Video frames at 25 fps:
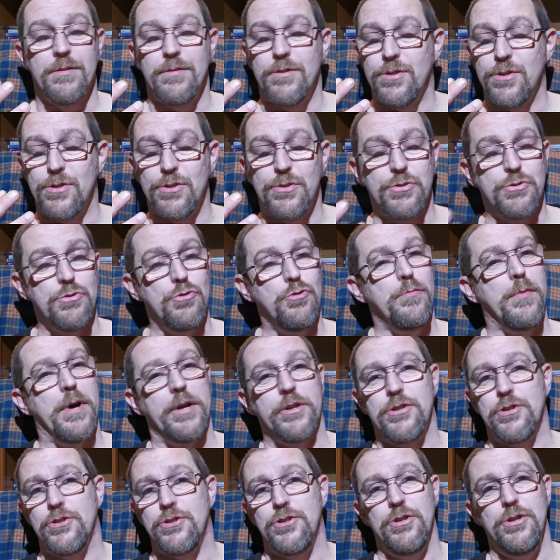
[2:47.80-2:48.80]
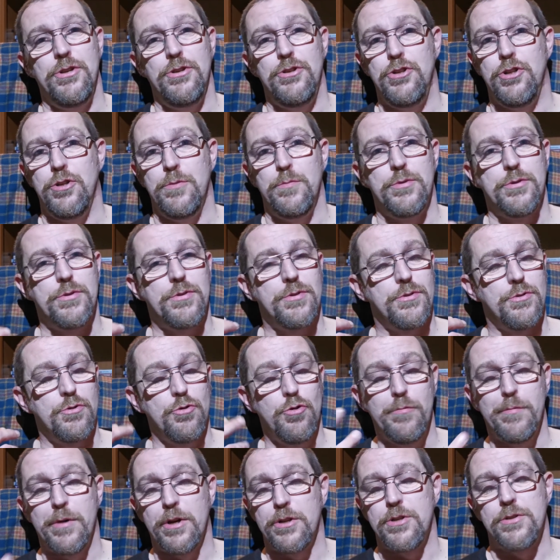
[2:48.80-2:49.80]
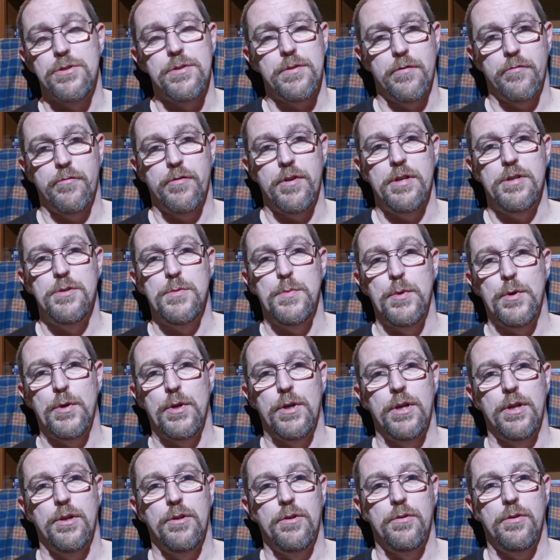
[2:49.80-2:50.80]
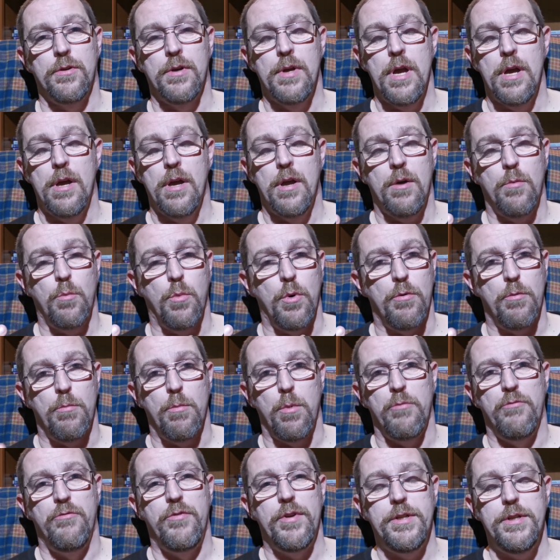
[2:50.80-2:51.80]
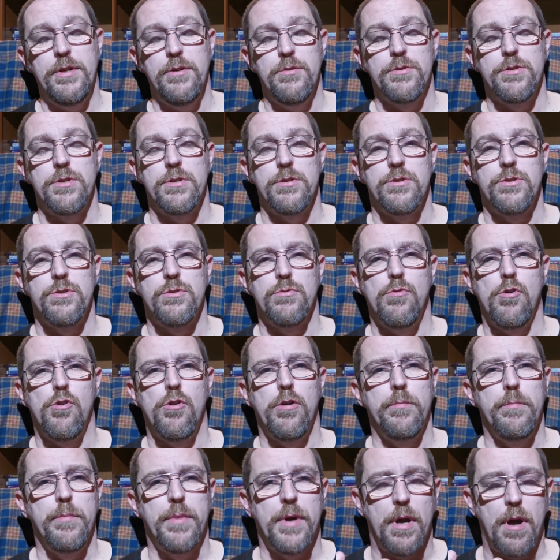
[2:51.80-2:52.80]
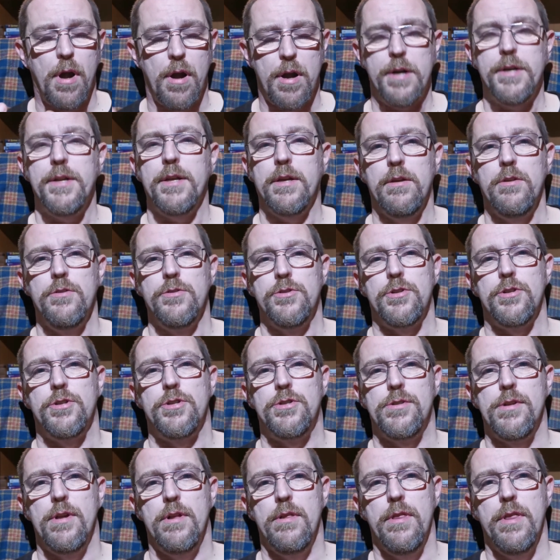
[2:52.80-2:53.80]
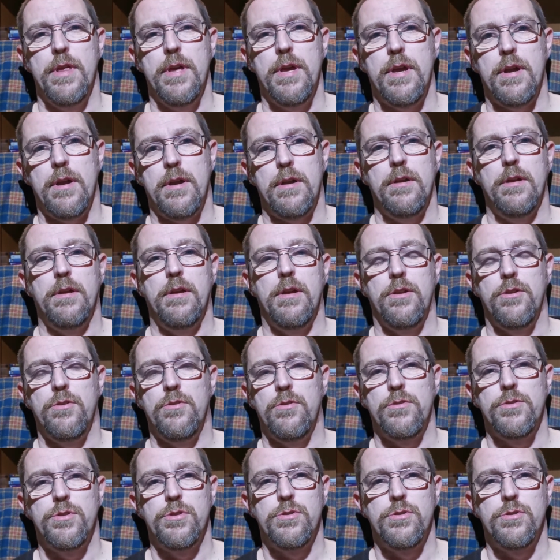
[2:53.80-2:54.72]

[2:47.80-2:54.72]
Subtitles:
so much is YouTube, so much is on Facebook, you know, with videos and so on, but articles are still there, you know.